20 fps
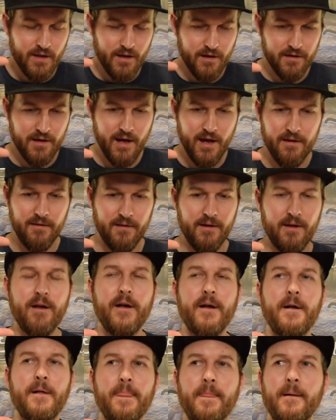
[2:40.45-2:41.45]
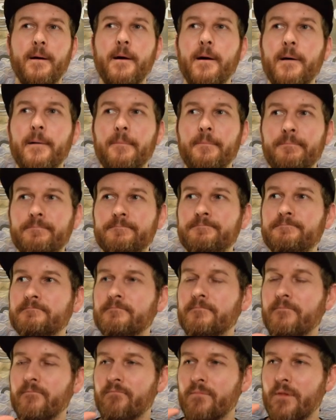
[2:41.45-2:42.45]
Again, um,
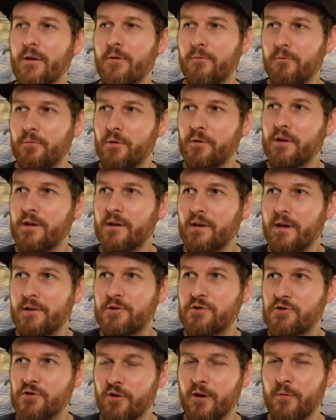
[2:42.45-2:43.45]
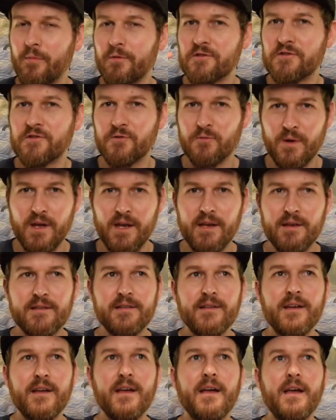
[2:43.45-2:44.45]
really enjoyable
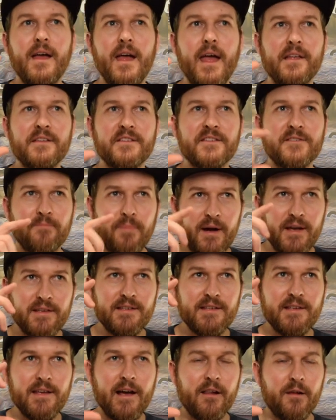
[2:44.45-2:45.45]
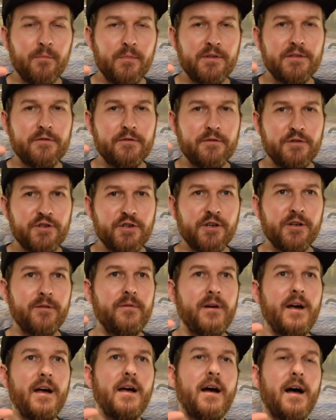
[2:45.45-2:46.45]
sweet and spicy elements for sure.
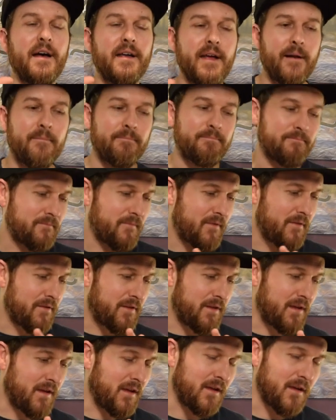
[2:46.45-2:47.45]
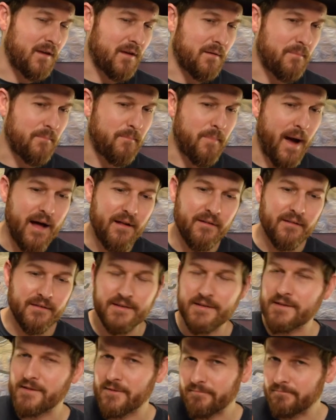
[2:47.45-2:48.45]
Again, the
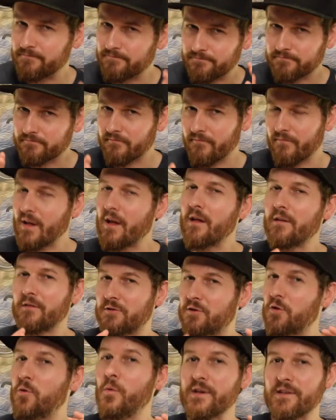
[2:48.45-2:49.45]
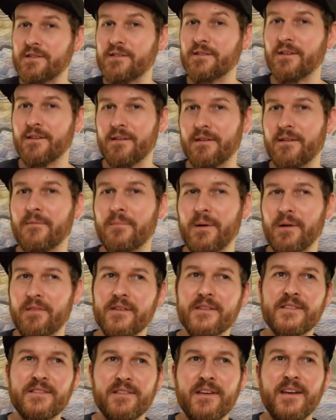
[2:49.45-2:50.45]
balance twisted, but
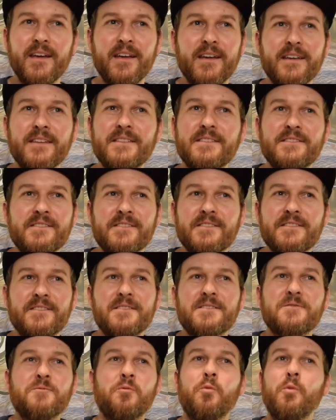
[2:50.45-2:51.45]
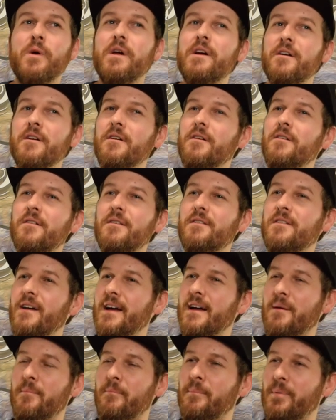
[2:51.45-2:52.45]
this thing is just this weird
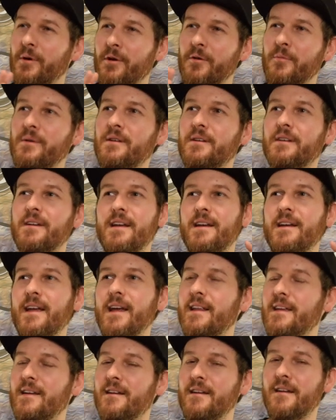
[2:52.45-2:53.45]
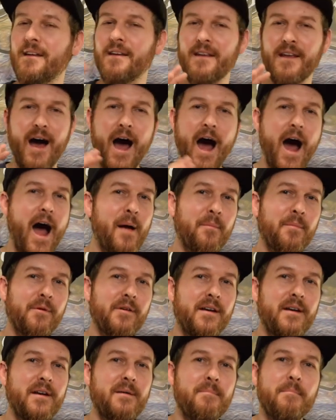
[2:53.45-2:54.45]
like bourbon Canadian
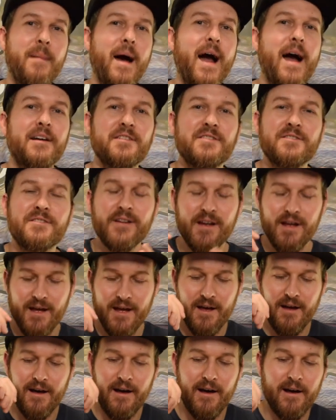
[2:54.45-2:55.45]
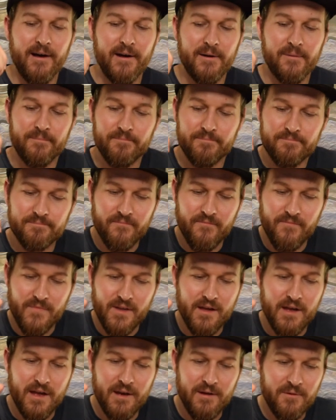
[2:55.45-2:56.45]
hybrid mash. Um,
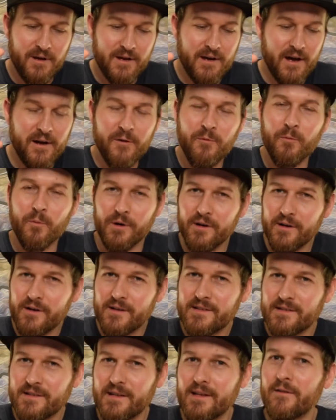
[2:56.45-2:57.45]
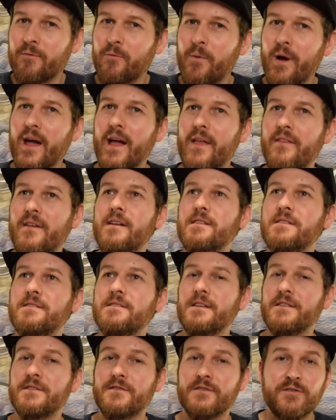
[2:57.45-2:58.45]
it, it kind of works in a way that it's
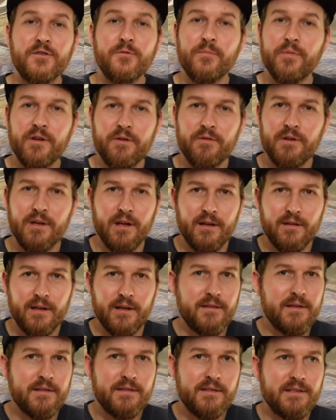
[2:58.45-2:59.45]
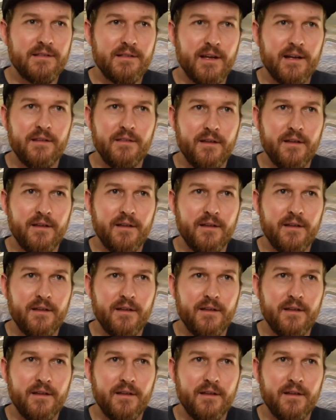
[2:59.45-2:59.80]
it's super unique. Like this is like